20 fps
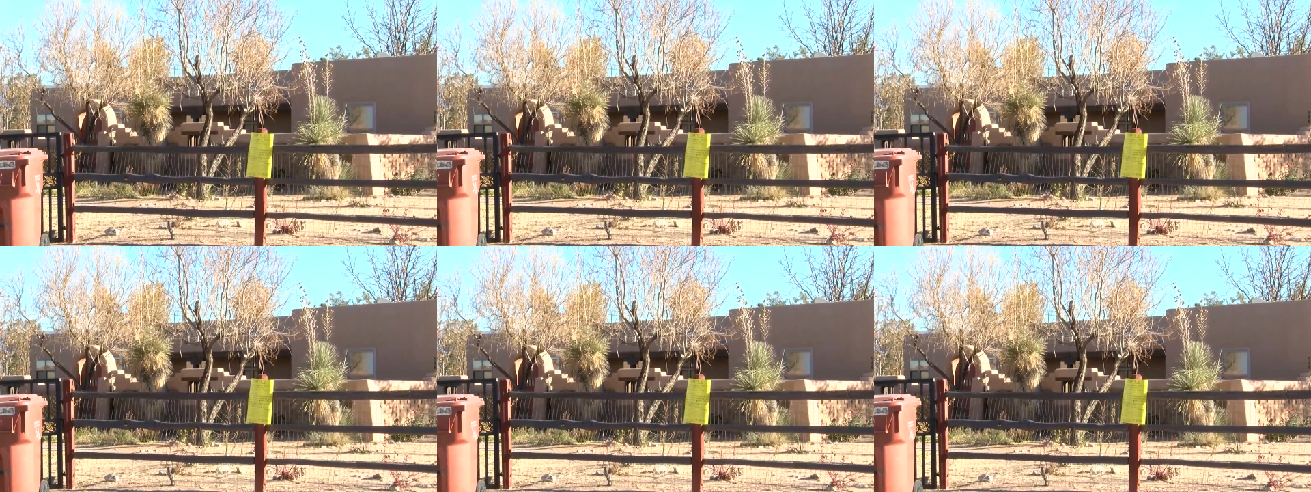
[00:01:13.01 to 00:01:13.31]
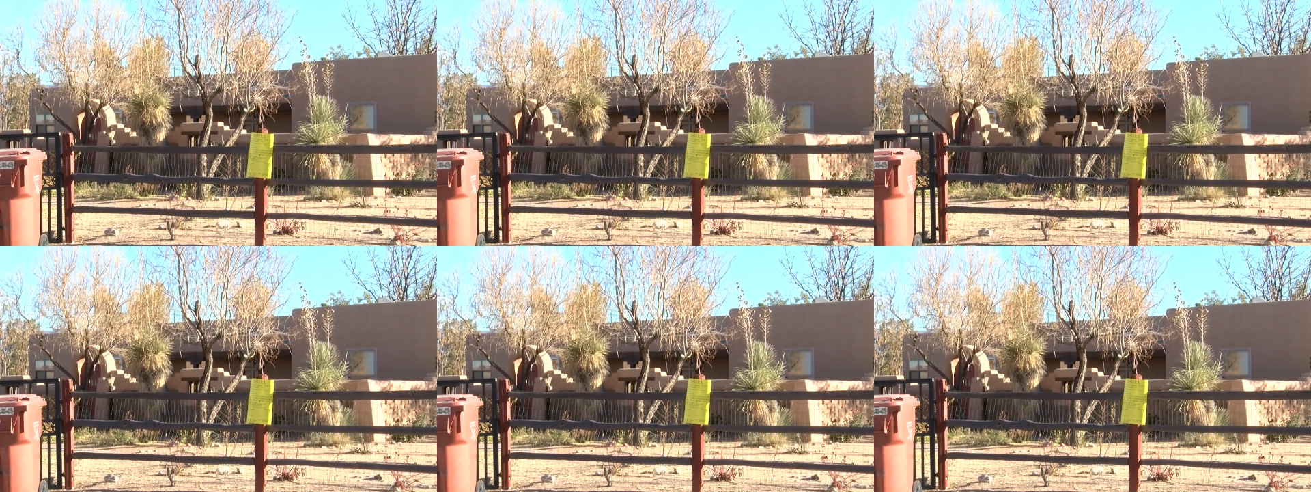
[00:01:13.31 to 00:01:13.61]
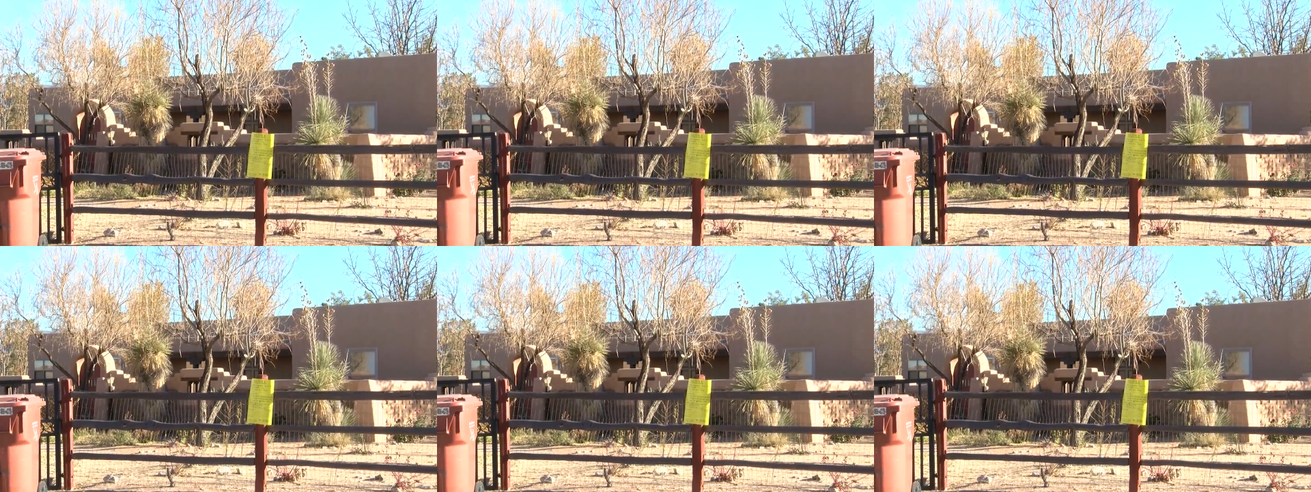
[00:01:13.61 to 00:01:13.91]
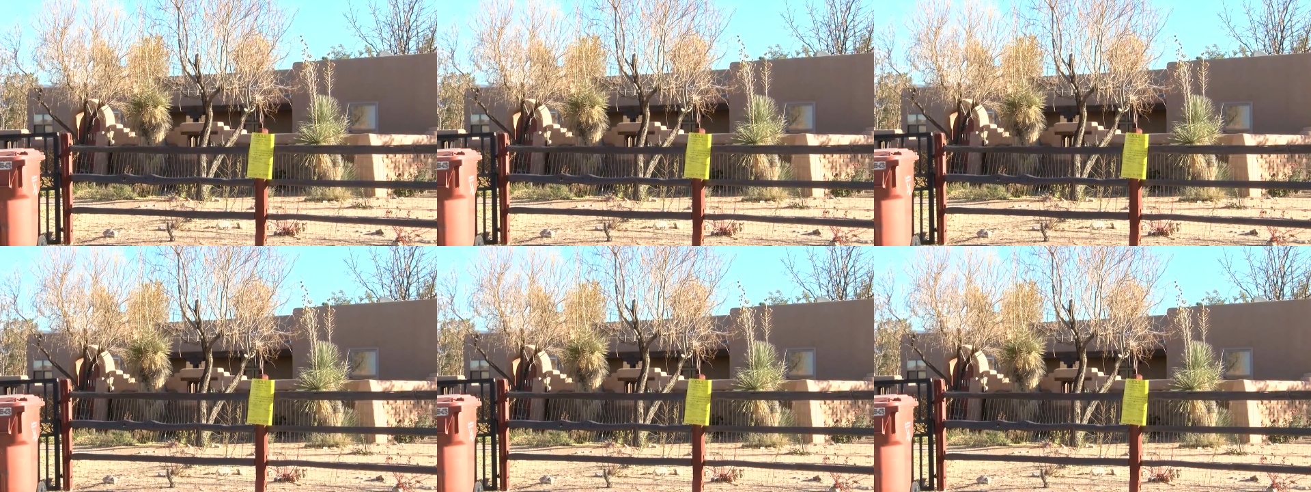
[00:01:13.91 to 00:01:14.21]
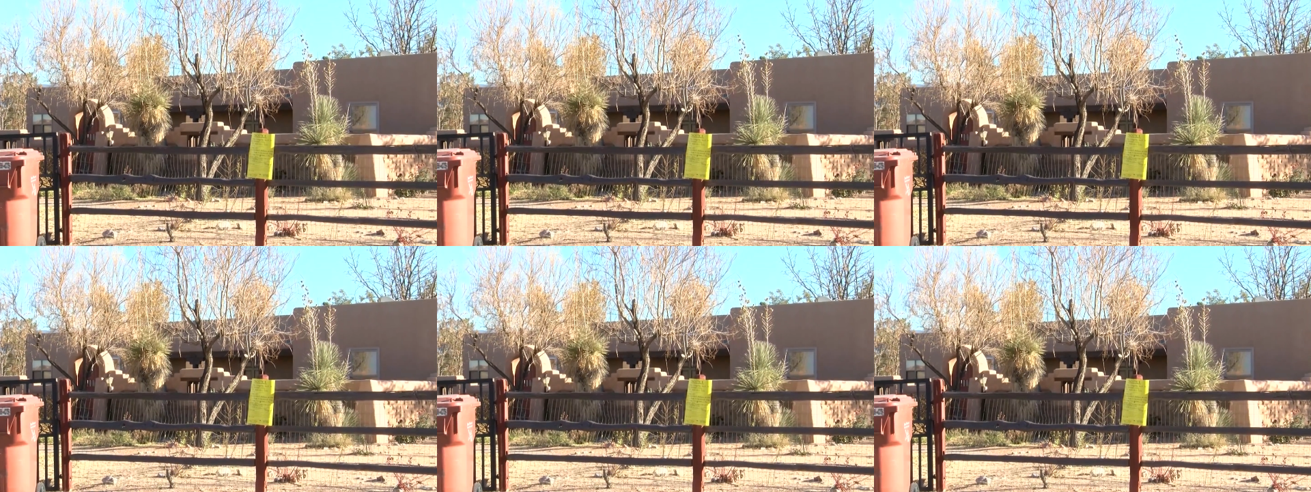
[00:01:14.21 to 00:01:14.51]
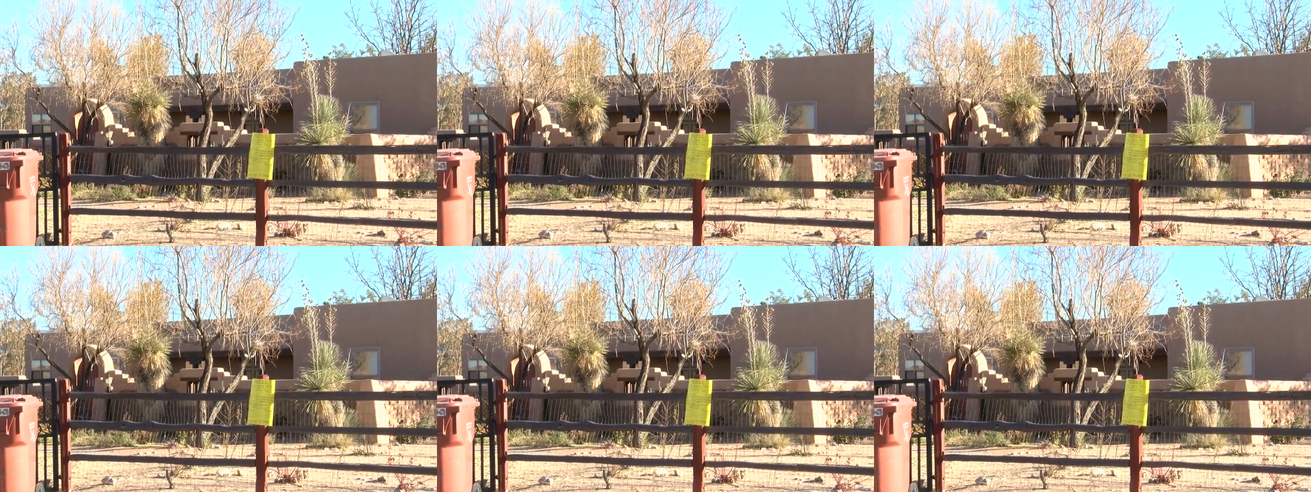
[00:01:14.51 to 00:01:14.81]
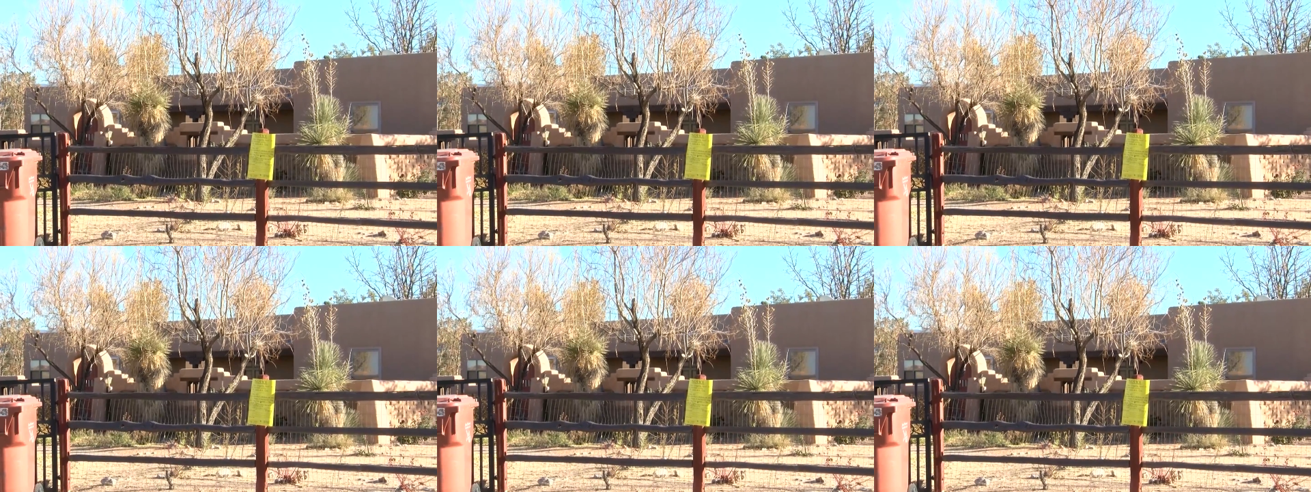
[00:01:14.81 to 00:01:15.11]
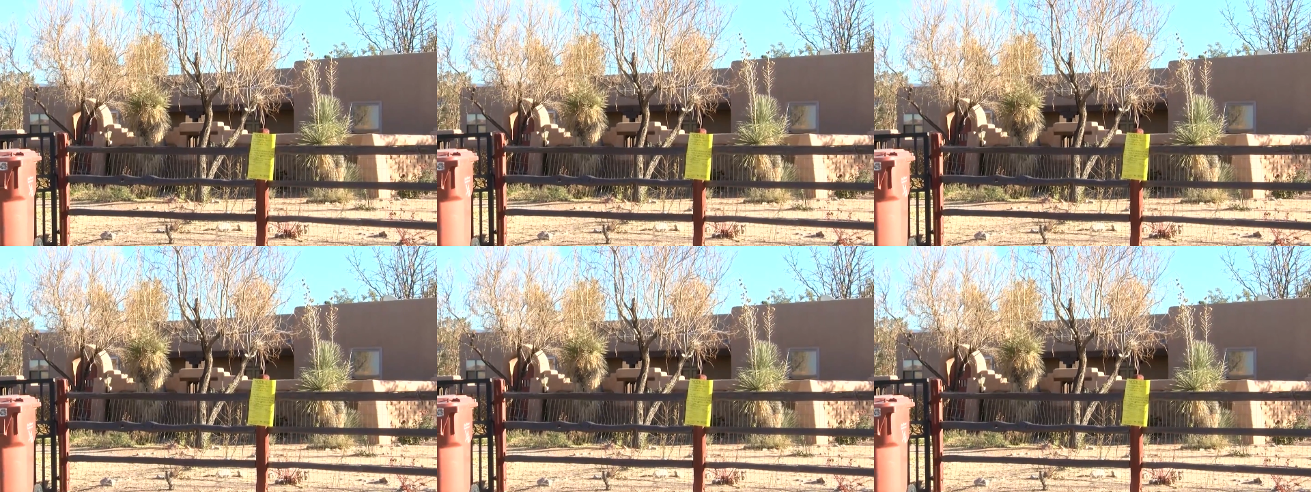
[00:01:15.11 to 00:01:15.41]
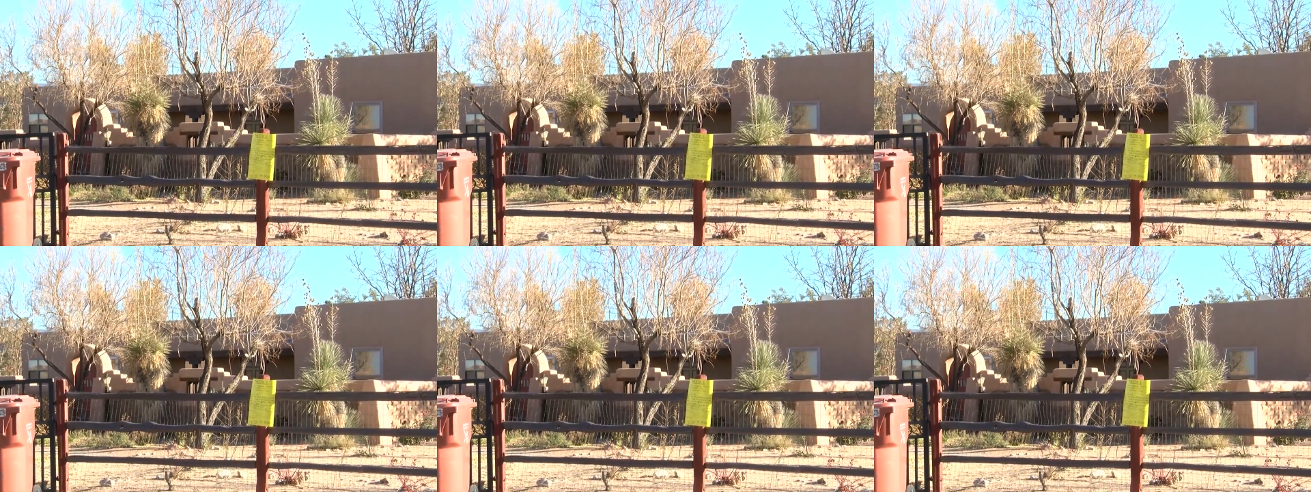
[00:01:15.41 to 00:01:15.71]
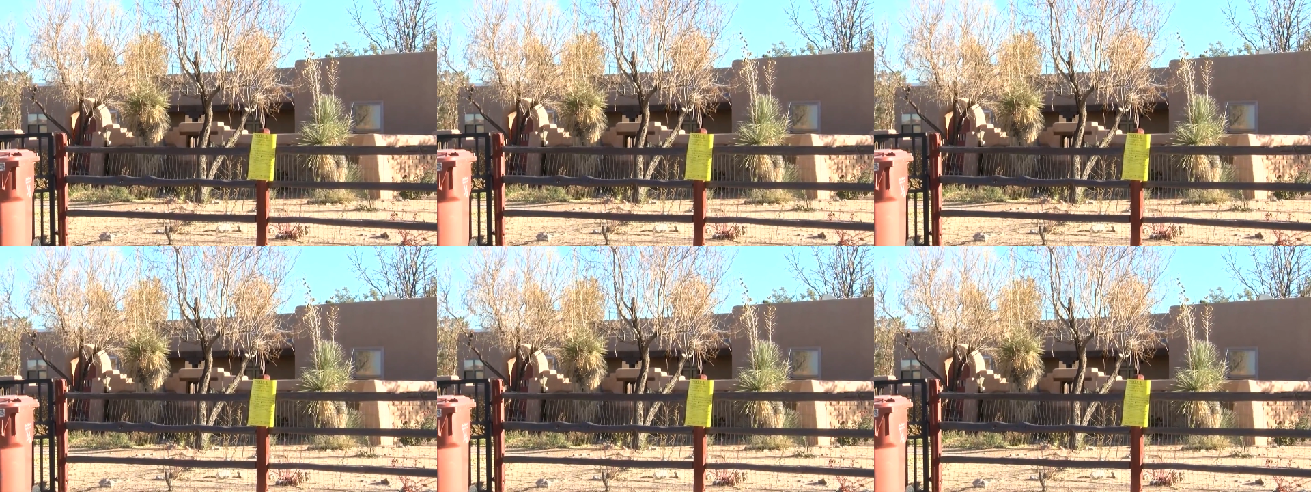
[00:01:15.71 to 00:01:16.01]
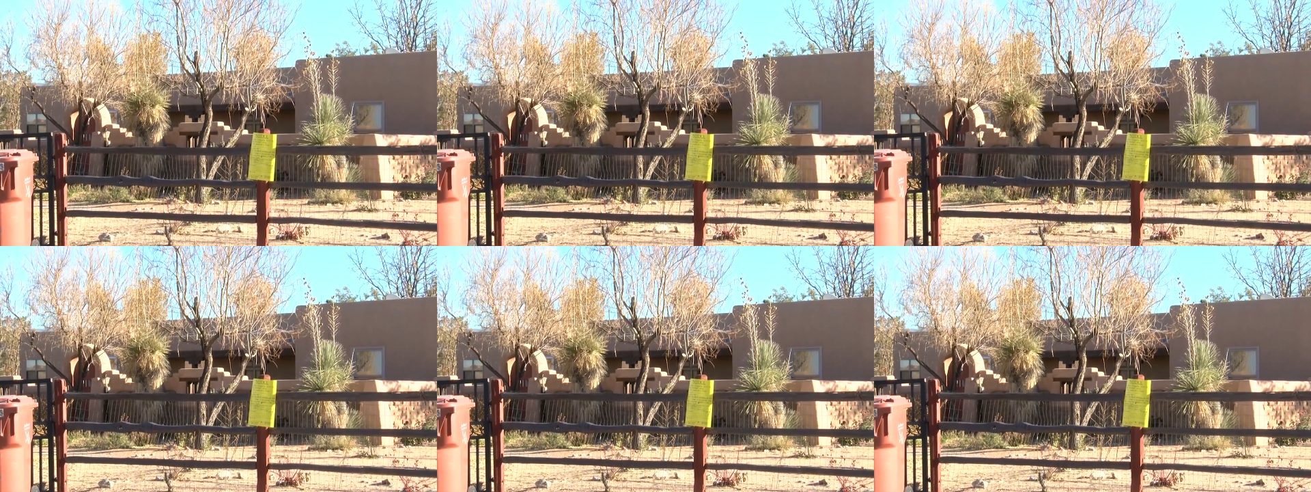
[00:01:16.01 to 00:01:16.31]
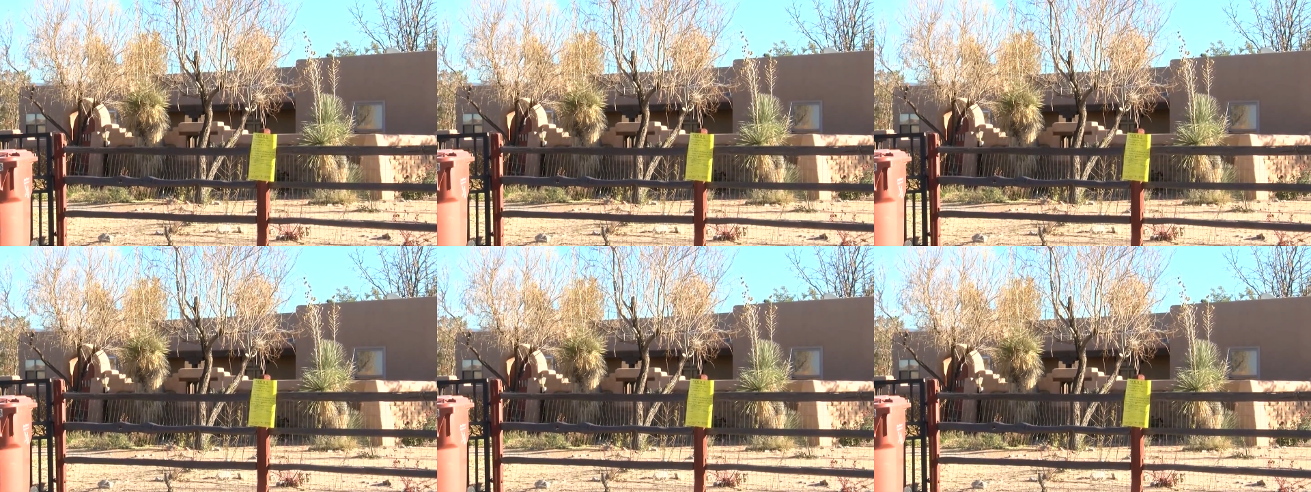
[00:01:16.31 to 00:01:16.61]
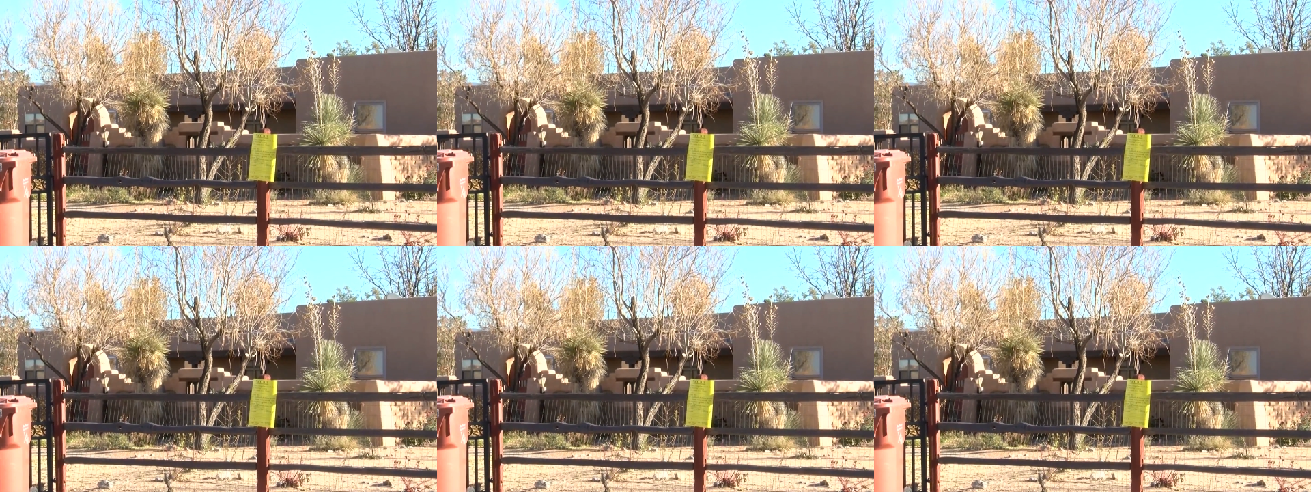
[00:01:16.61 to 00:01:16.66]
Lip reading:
[unreadable: no face in view]